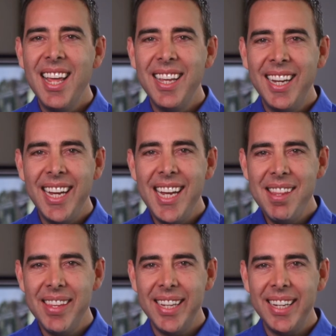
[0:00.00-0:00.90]
The key
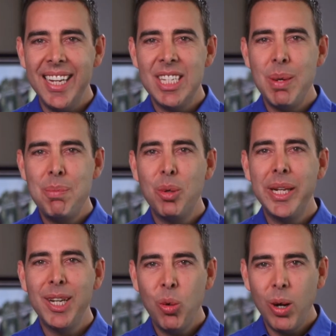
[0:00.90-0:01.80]
thing is to be
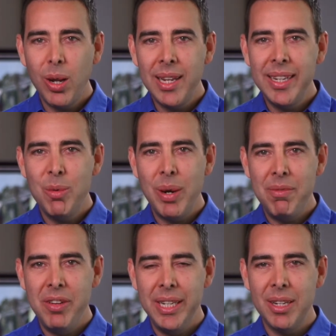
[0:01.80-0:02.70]
putting quality web
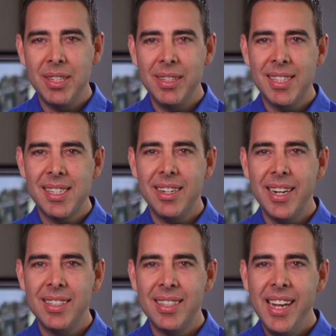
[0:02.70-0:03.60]
videos on your
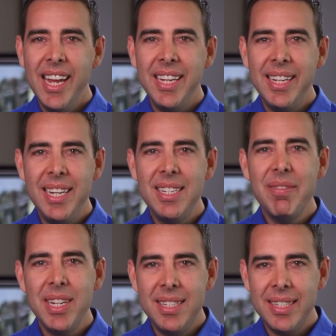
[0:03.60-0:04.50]
site. You need to have
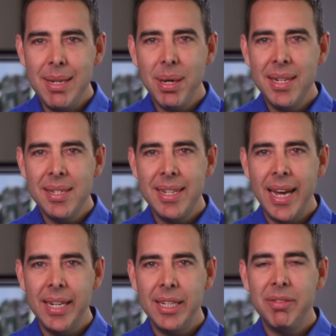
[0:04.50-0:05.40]
a deep
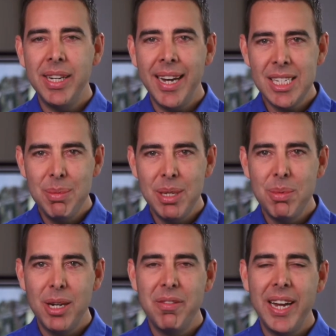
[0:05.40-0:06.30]
understanding of your customers'
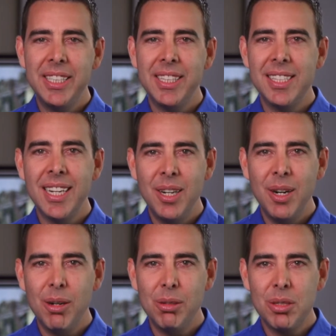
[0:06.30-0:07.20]
motivations and
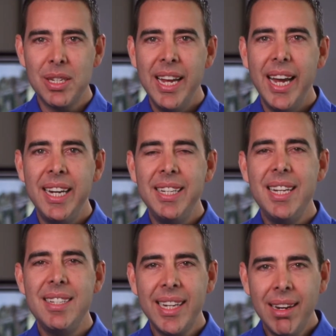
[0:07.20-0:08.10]
goals, and you
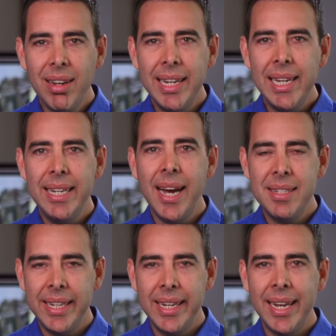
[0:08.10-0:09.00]
need to clearly
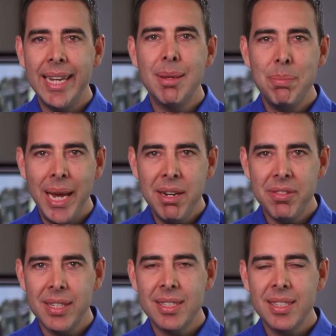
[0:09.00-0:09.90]
articulate the
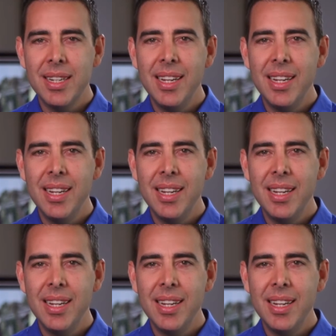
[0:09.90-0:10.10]
benefits.